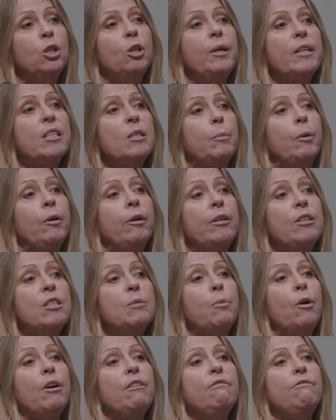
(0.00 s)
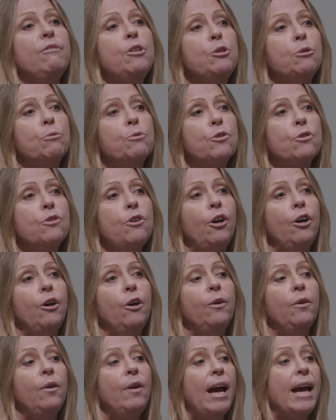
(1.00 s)
who experience both visual
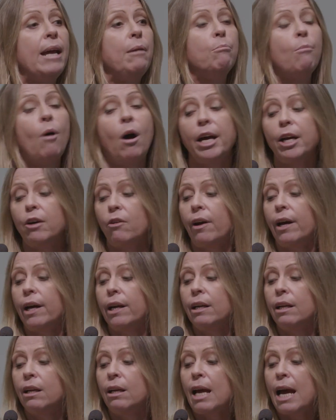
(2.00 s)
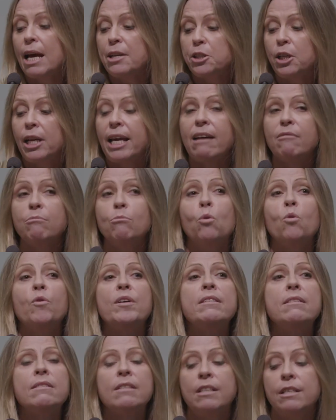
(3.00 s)
snow and migraine actually have more
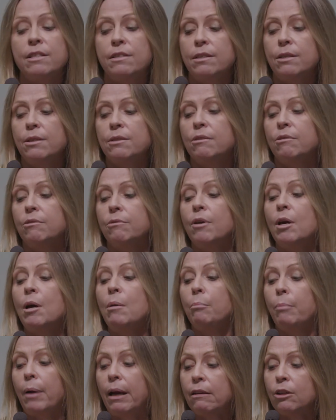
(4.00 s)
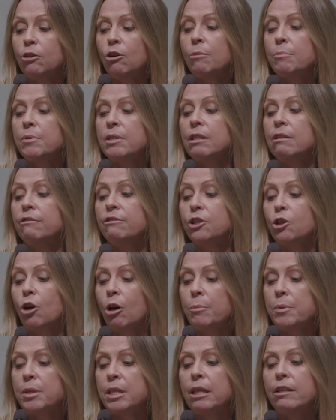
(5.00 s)
incidences of palinopsia,
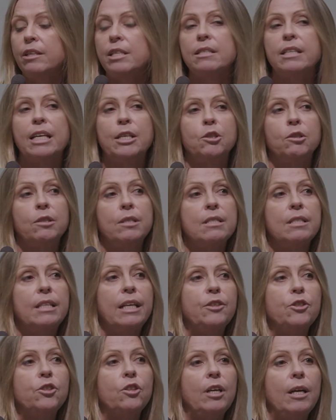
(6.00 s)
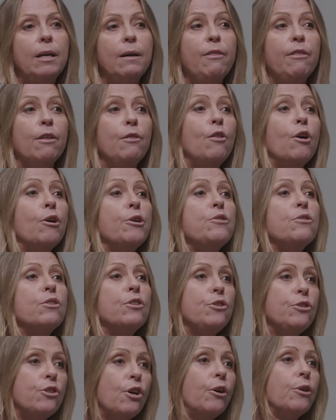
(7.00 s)
photopsia, etc., than those
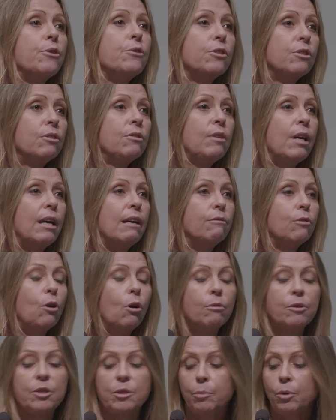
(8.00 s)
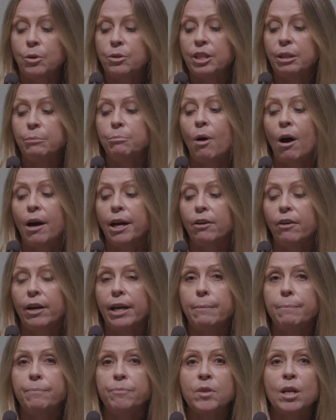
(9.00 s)
that don't have corresponding
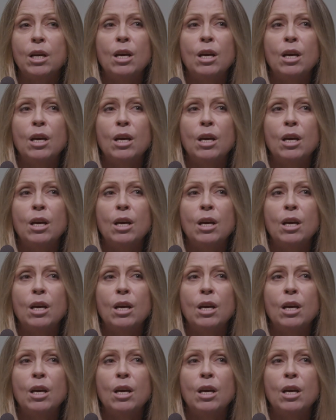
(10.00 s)
migraine.